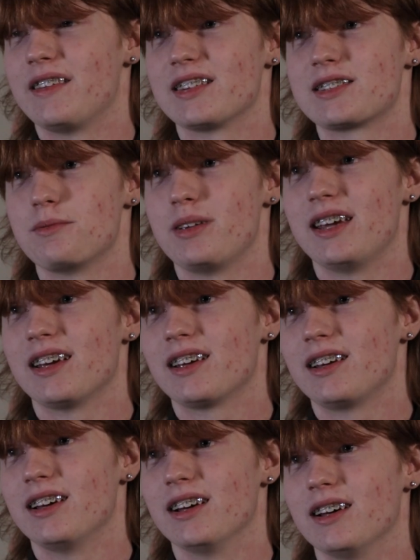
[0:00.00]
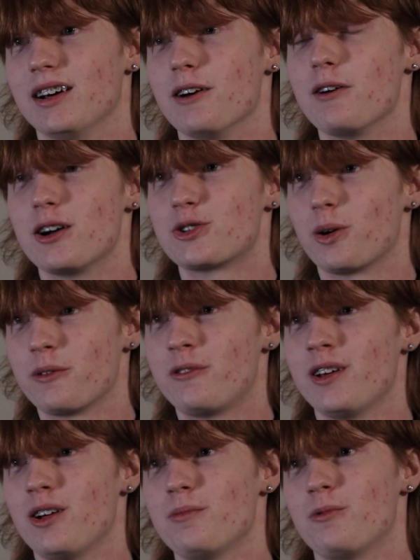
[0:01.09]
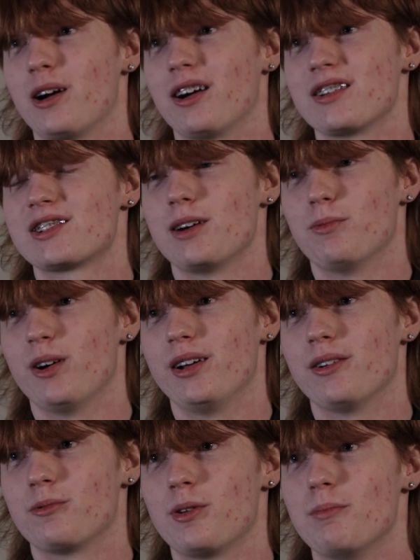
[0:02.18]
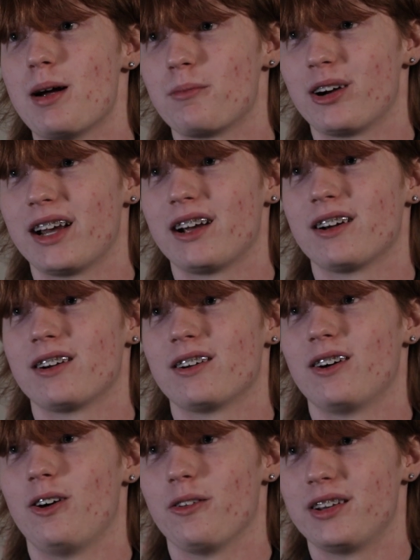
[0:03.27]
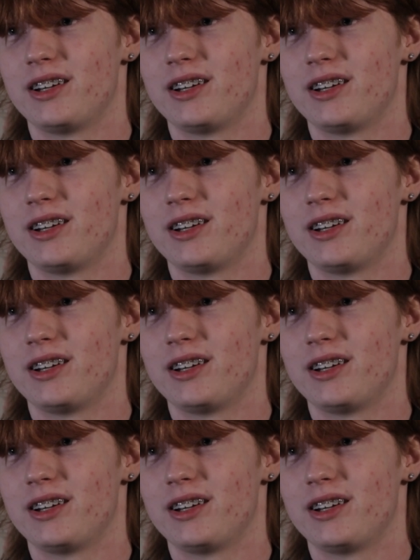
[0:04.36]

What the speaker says: this could be a short film where it's someone remembering all the